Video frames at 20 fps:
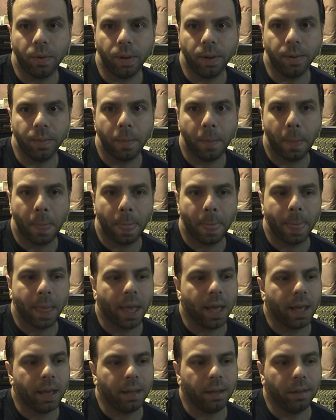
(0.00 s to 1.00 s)
port.
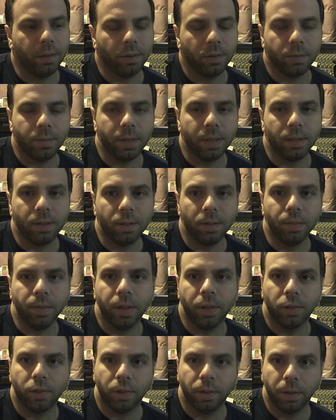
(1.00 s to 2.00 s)
USB 2.
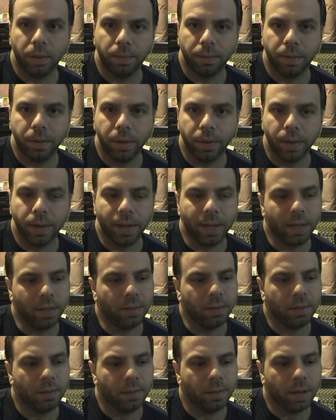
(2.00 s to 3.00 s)
Make sure your computer
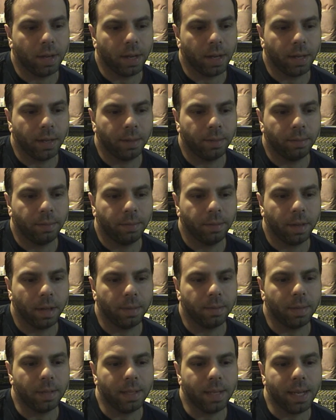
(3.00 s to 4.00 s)
is
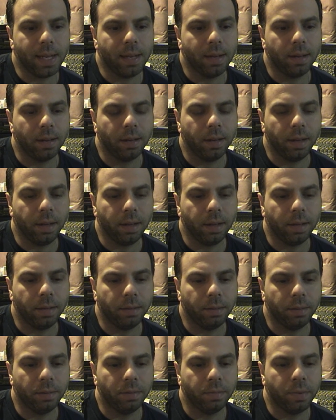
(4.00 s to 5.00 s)
up to date and
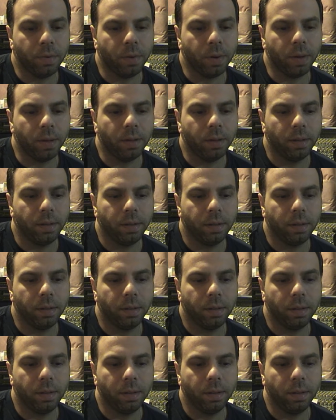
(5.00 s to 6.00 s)
can support
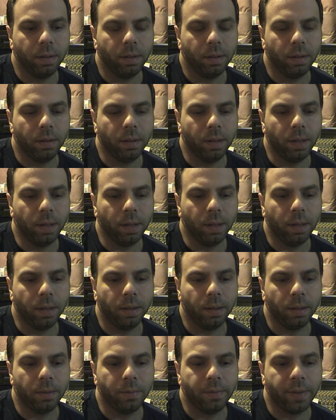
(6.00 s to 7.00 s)

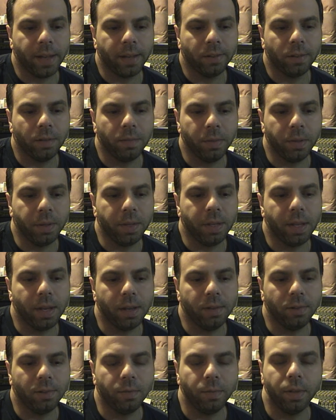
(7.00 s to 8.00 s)
the fast
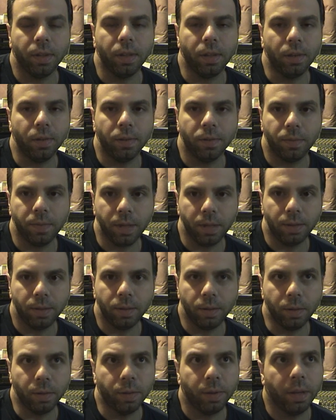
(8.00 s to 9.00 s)
communication with a USB
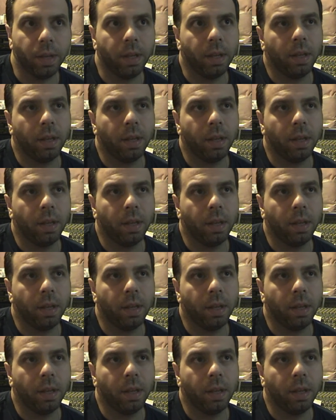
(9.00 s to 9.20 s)
2.